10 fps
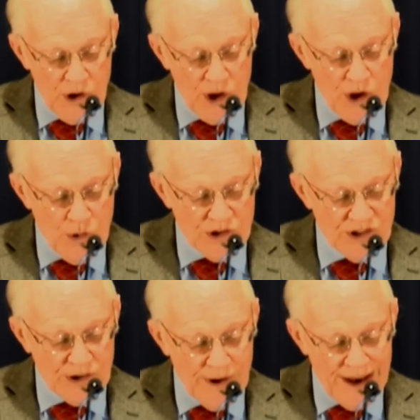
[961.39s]
he who is
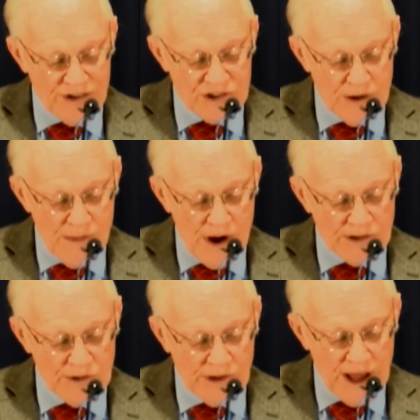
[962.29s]
the greatest among
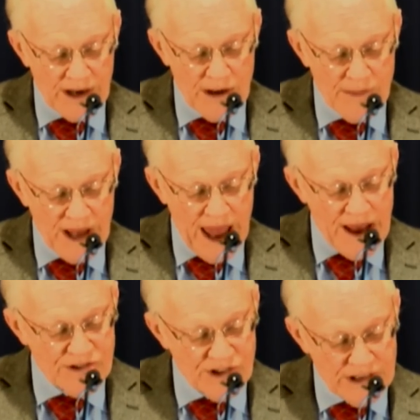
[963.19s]
you, let him be
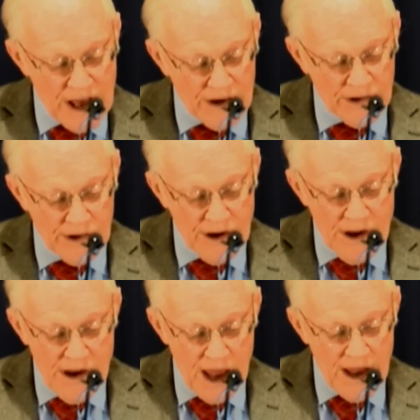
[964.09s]
as the younger,
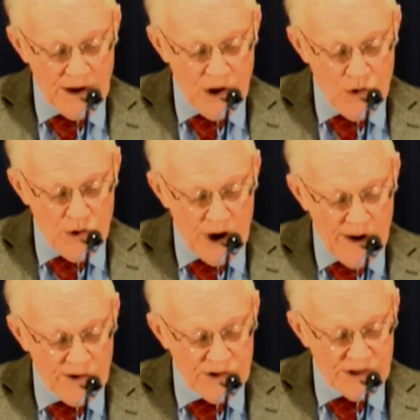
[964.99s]
and he who
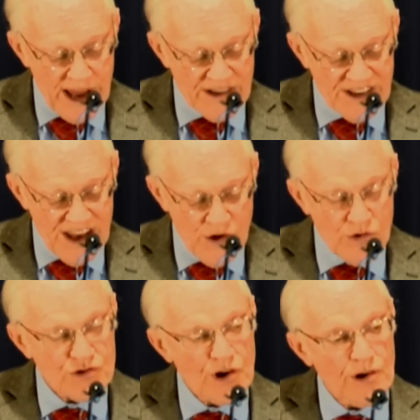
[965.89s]
governs as he who
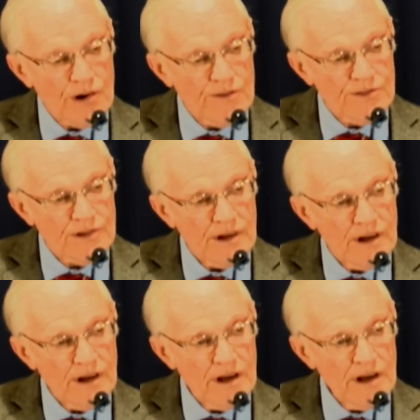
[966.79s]
serves.
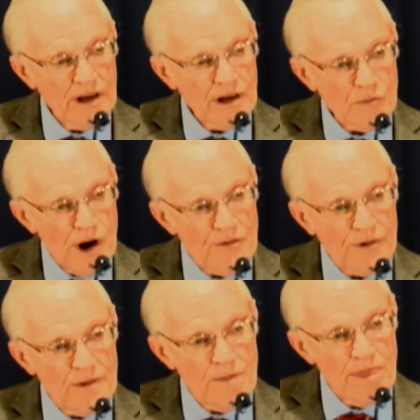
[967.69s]

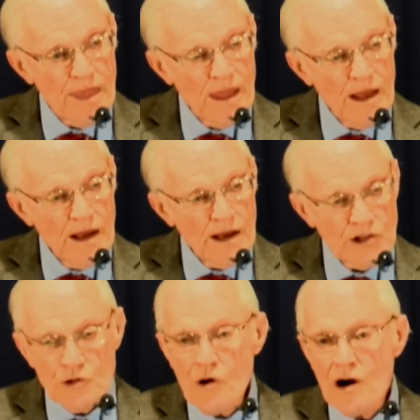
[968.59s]
Brethren,
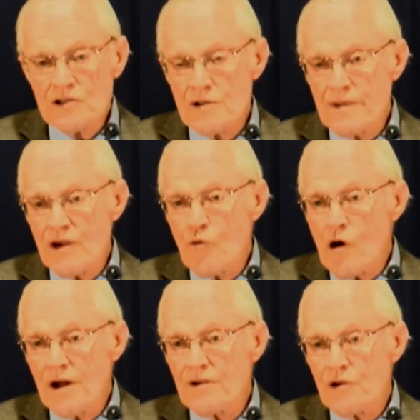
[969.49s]
you are to be
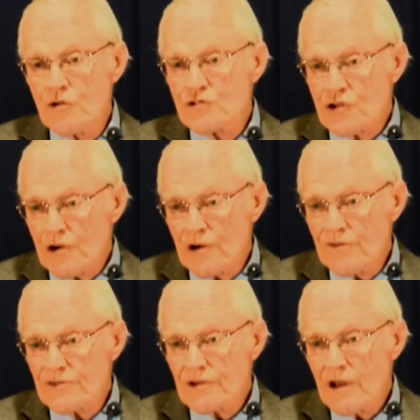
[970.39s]
one who
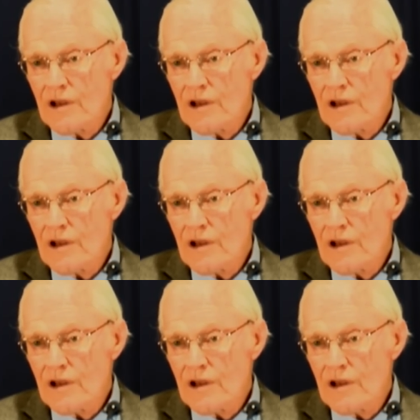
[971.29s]
serves.